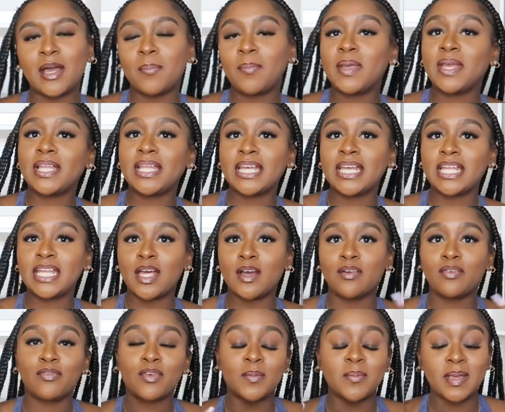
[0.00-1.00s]
appealing
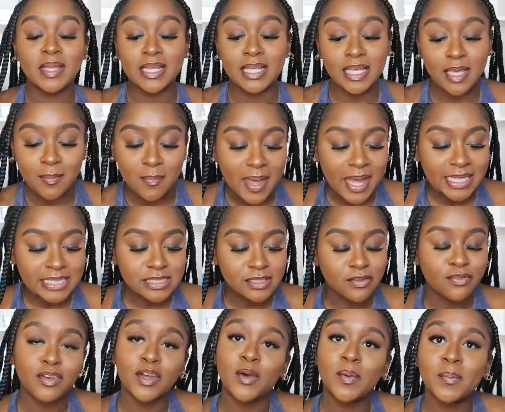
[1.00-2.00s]
enough for me to get back
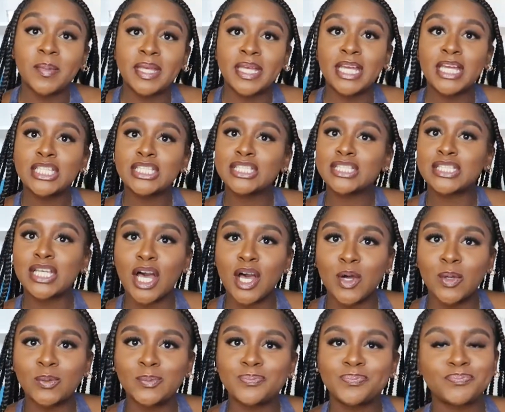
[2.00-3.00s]
to filming.
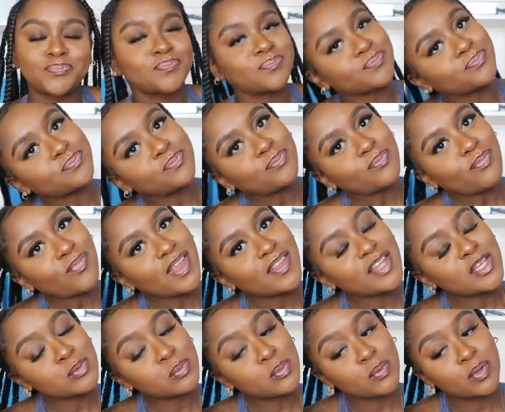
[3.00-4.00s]
So
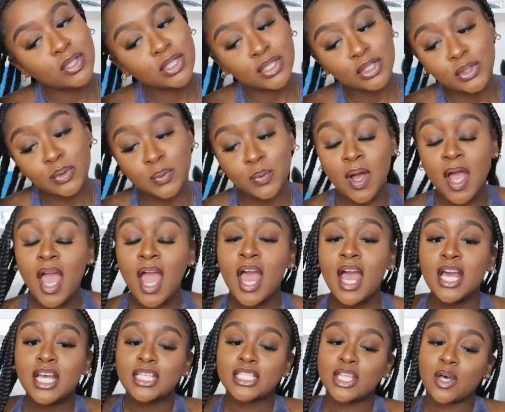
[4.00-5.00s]
that's what we're gonna do.
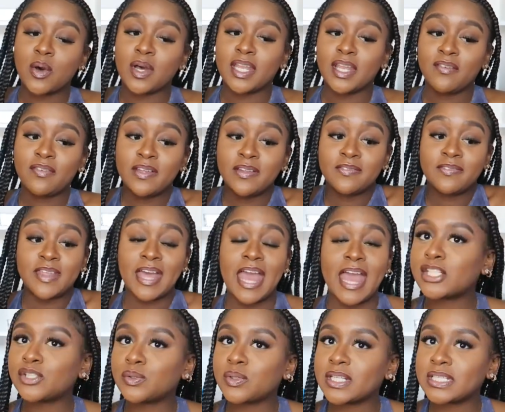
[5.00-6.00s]
So enough is
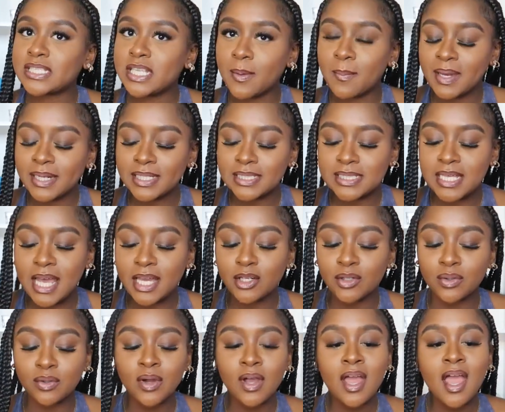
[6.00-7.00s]
that, as you can tell by the
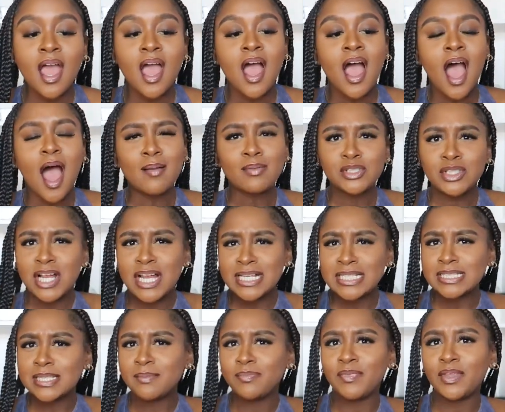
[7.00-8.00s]
title, I'm
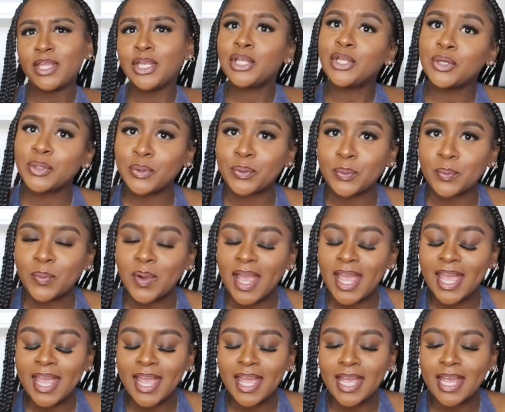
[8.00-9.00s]
trying something new
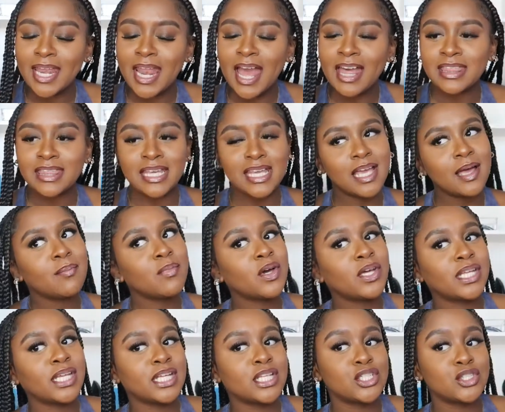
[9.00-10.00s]
and I think I'm
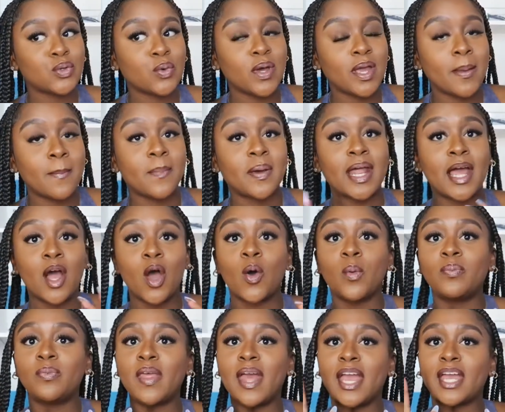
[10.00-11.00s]
gonna enjoy it, but I
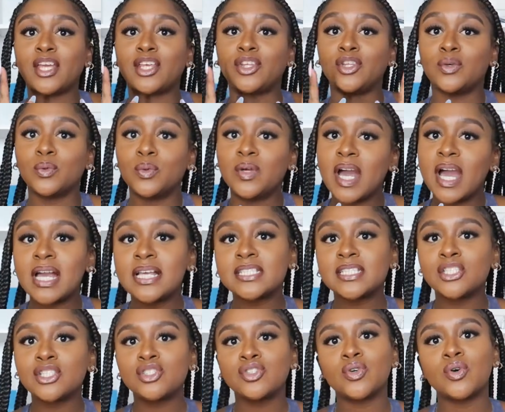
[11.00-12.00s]
hope that you guys
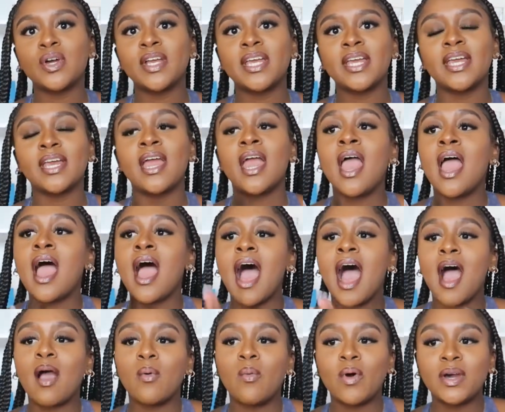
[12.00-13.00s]
enjoy it.
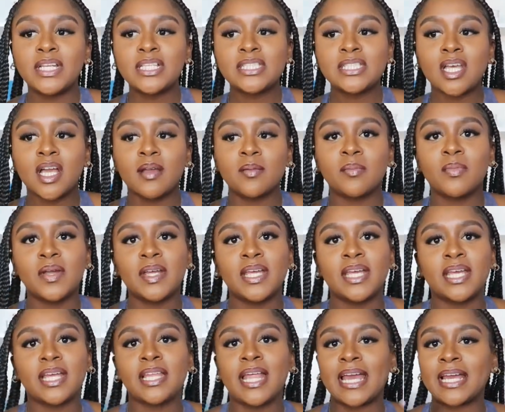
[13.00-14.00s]
I wanna start
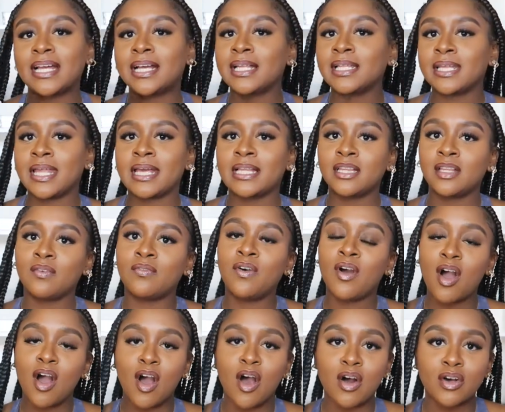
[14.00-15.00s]
bringing like collective
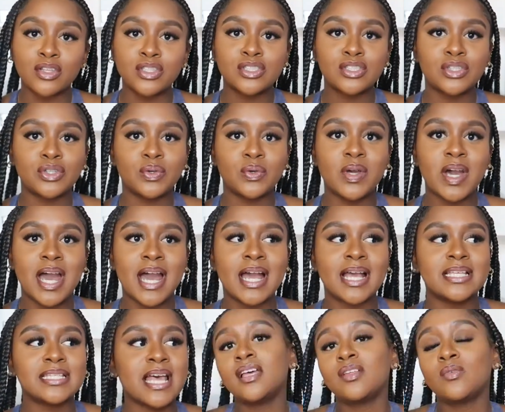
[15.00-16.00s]
hauls to you
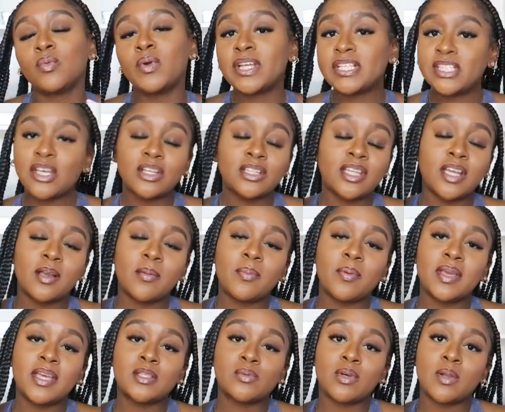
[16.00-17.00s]
guys. Retail
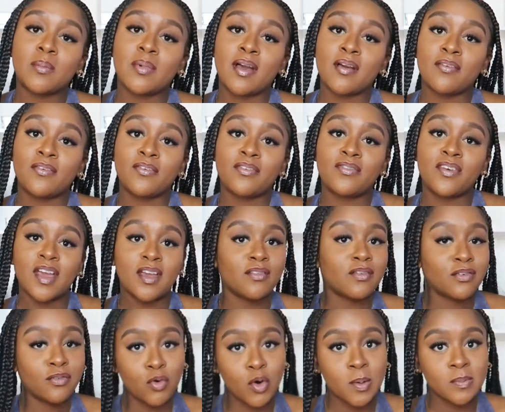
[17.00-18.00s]
therapy is one of my
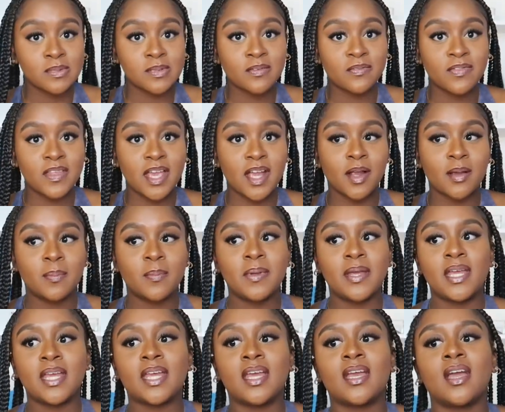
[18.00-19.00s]
favorite forms of
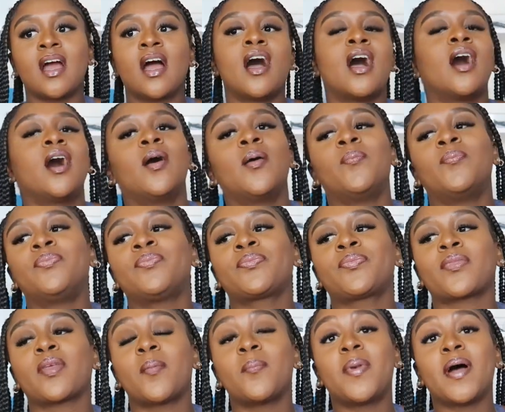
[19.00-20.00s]
therapy, um,
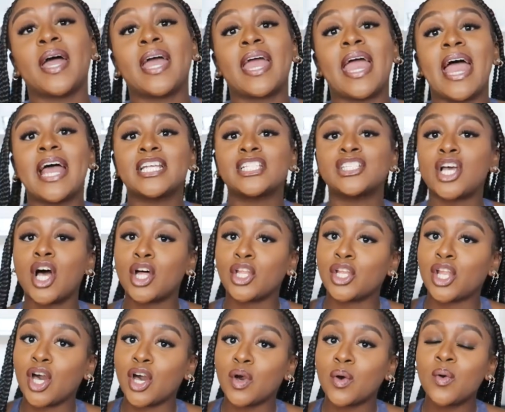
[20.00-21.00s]
but as y'all
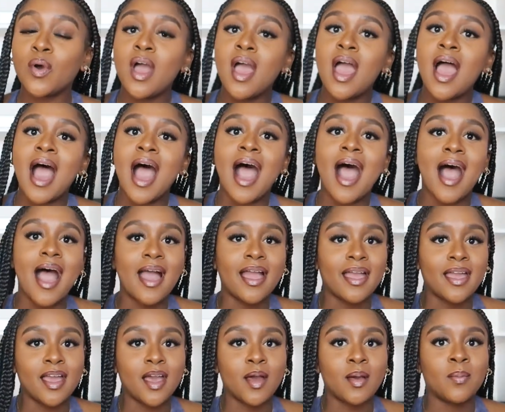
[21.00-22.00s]
know, I
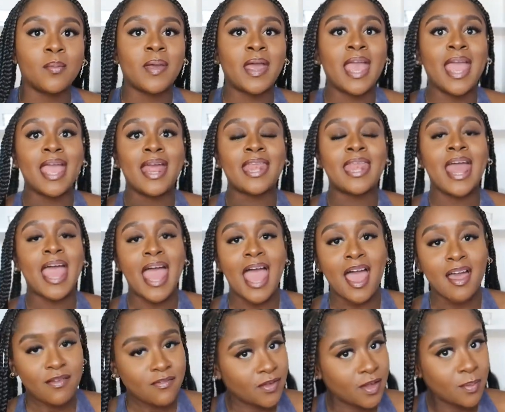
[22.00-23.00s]
am an
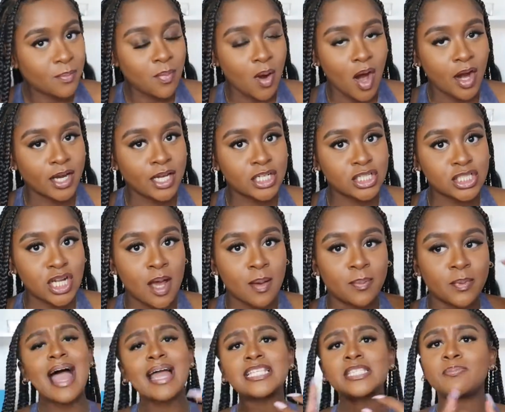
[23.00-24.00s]
avid bargain
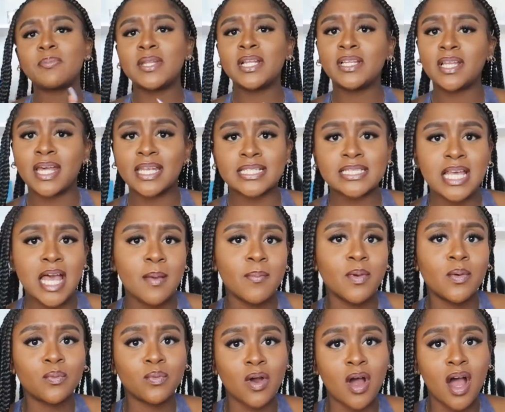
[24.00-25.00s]
shopper. I spend a lot of time
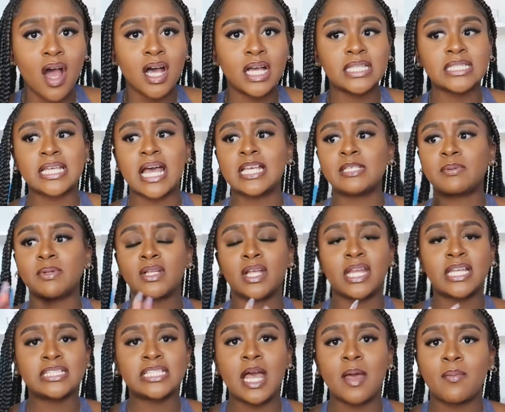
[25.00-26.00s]
in Ross, I spend a
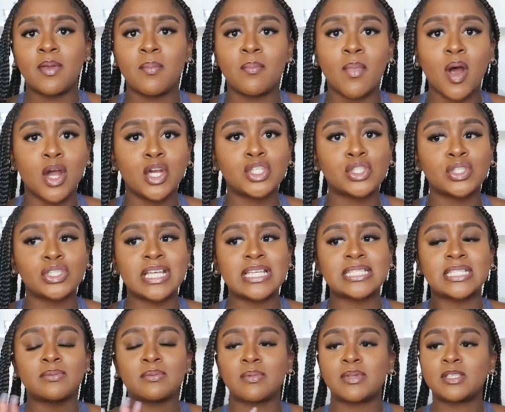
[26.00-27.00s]
lot of time in Marshalls, I
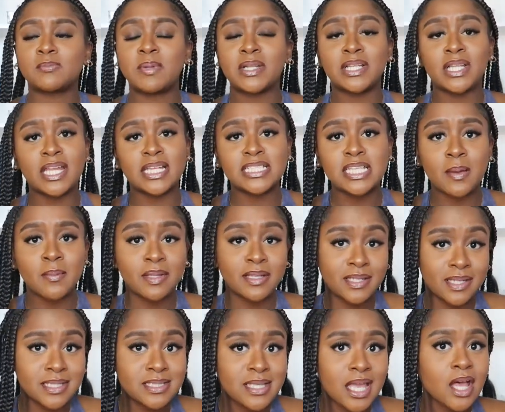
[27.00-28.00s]
spend a lot of time in
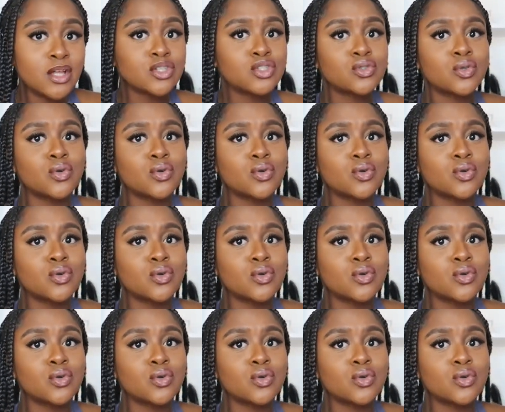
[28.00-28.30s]
discount